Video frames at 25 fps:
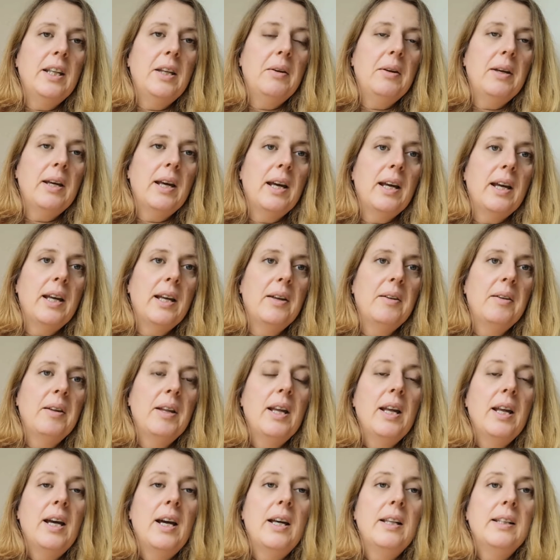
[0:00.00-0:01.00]
the UK, and
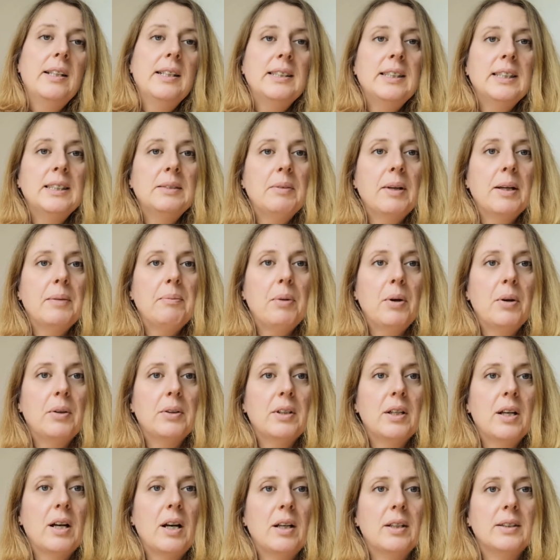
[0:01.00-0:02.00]
this is my
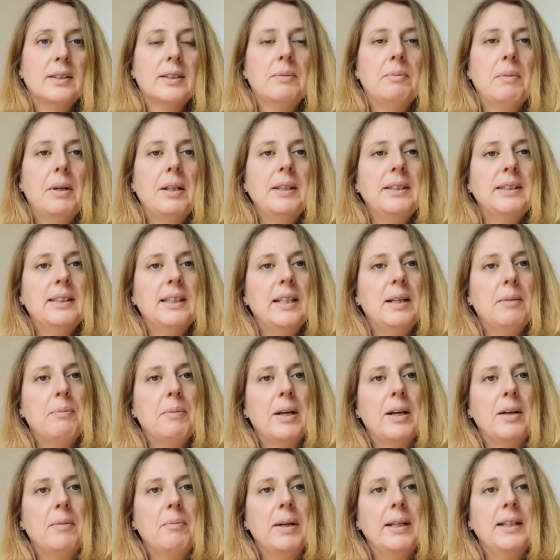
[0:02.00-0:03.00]
podcast mostly
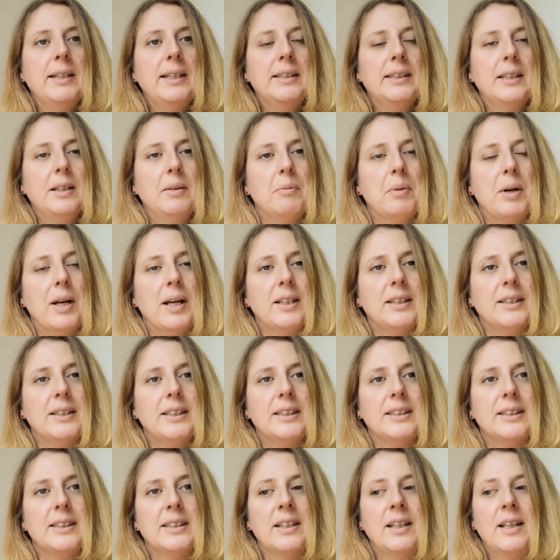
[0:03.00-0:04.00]
about my knitting
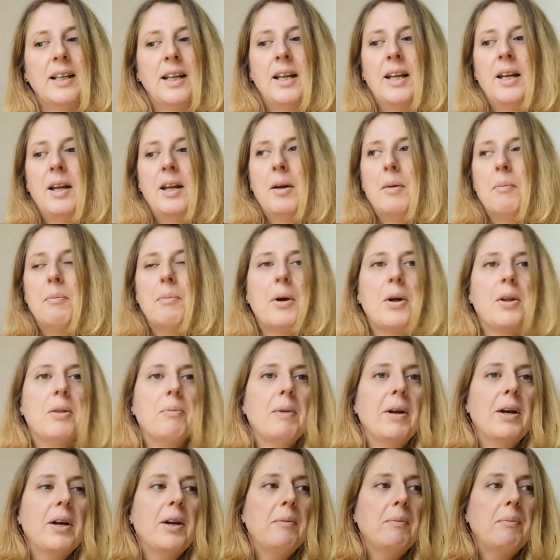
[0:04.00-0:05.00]
practice,
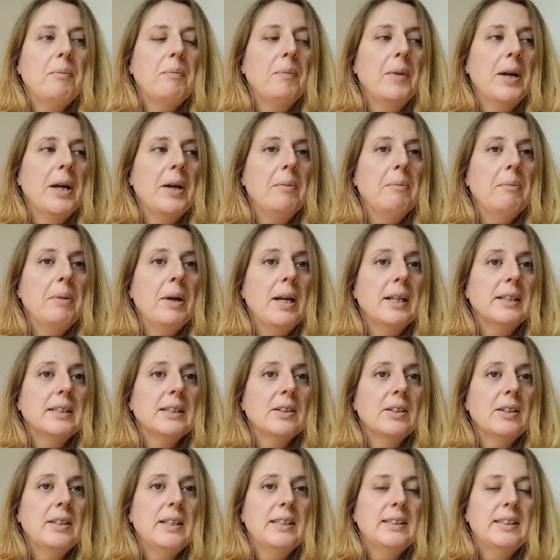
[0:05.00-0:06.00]
both my own
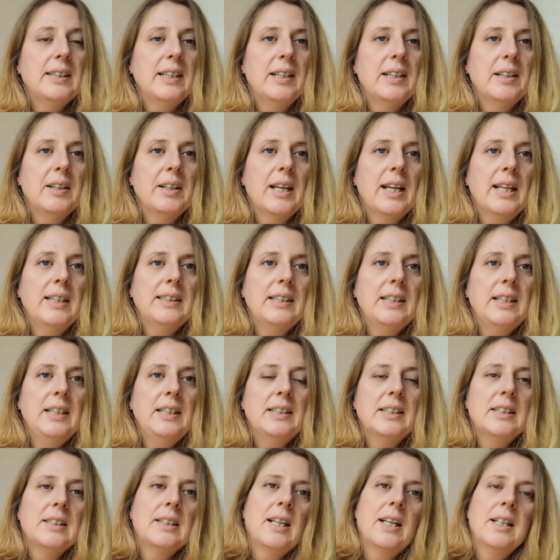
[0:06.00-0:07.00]
personal knitting and
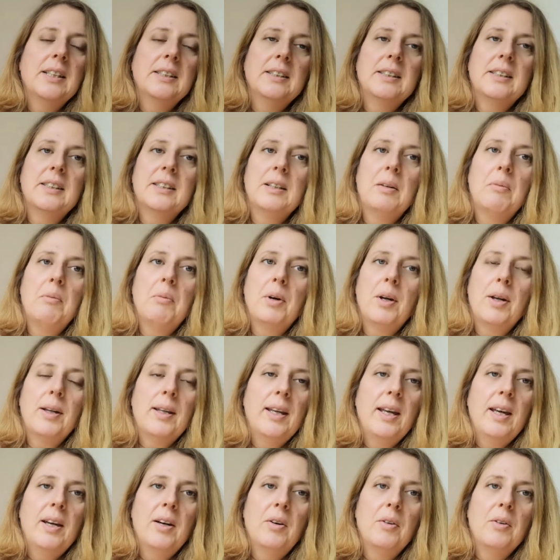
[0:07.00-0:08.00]
any designs that I'm
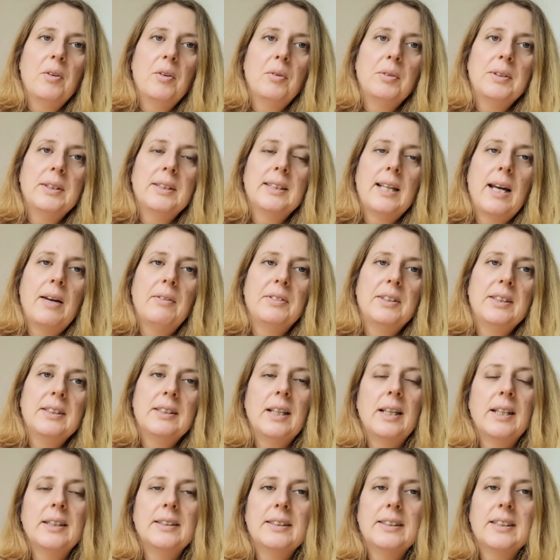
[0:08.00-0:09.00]
working on or just have
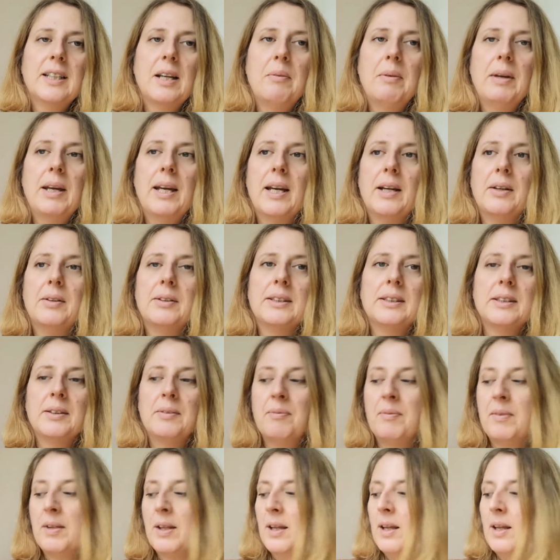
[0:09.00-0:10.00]
designs coming out.